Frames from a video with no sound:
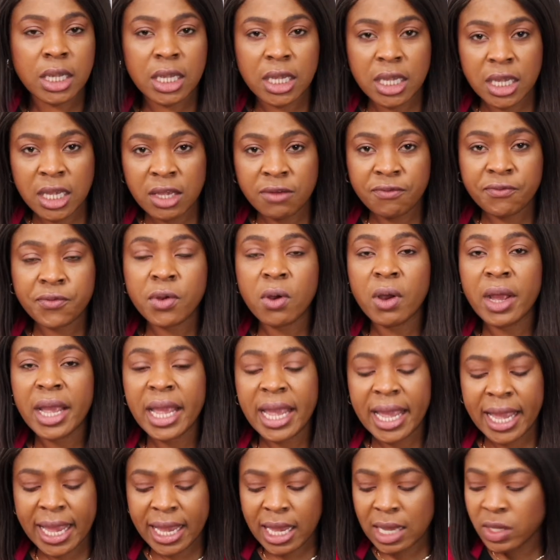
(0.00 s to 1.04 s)
if your
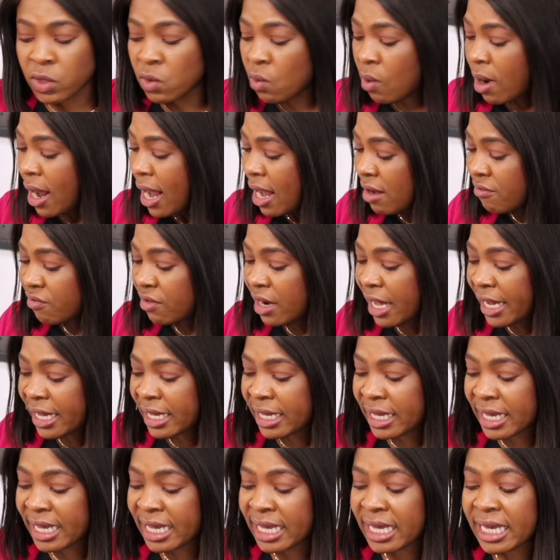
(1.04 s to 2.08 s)
hair, you have
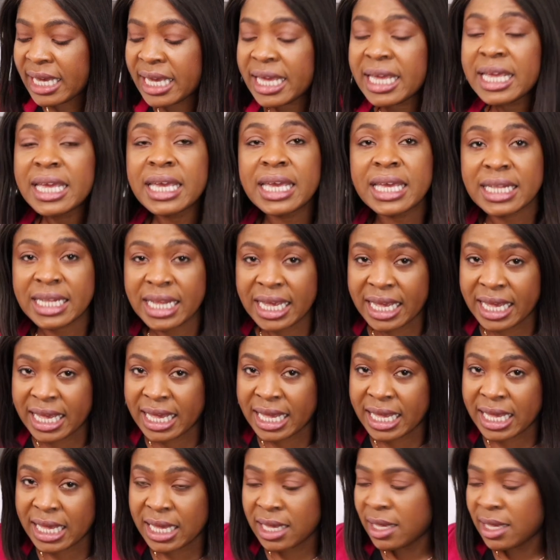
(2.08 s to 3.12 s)
like a kinking hair,